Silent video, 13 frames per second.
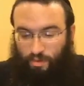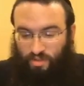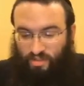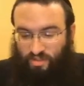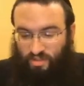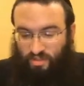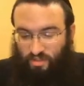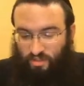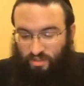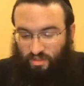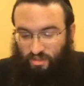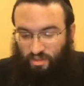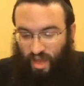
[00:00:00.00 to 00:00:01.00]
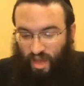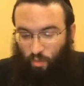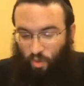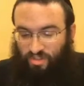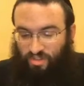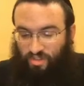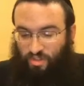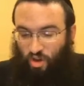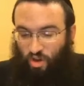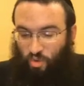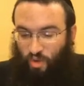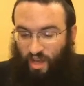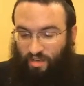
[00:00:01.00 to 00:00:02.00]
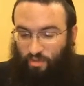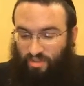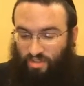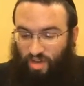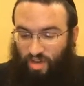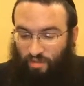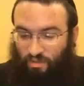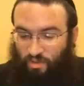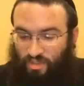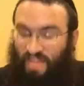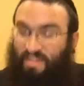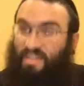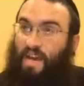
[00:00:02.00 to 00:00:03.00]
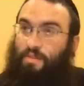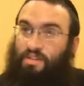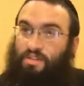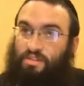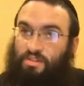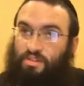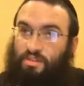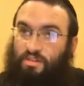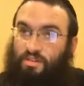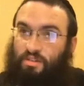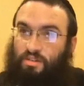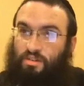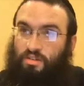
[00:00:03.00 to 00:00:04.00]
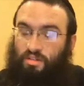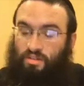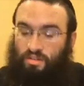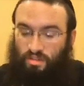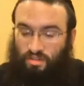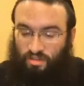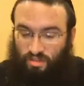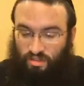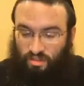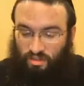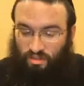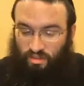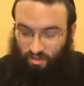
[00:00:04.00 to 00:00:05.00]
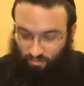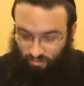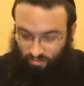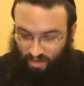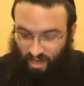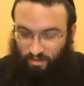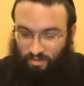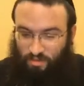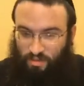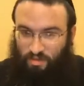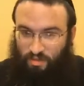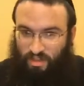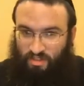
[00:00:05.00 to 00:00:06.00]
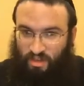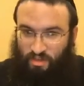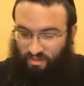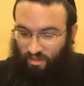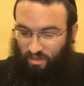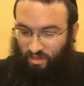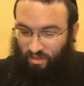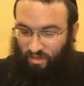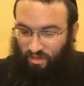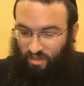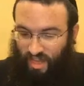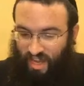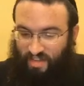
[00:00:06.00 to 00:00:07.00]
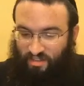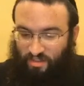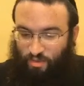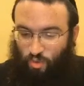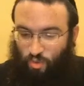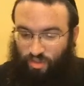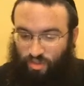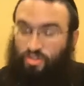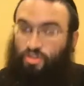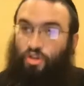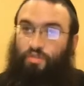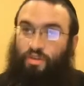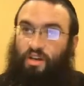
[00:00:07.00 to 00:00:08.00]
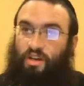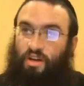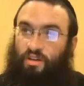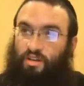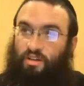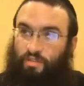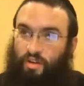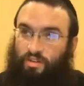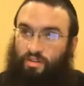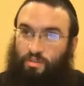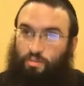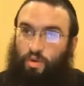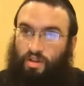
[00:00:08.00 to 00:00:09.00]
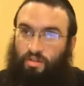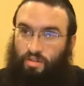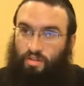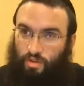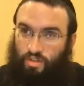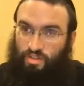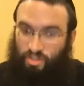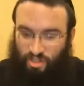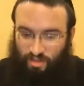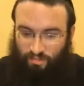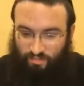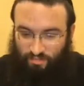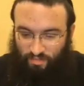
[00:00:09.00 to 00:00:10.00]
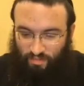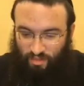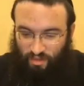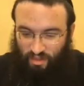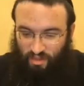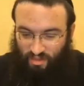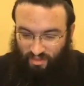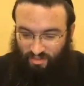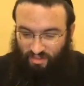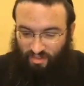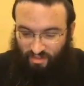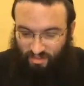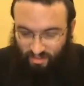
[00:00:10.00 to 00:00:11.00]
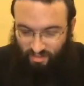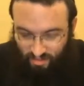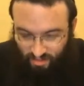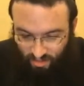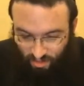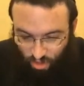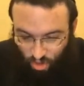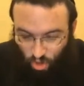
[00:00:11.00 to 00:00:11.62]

a person wants to go and wants to travel to a tzaddik emes, like Rabbi Nachman speaks about many times that has to do with serving God in a very deep way. Avodas Hashem. Listen to this.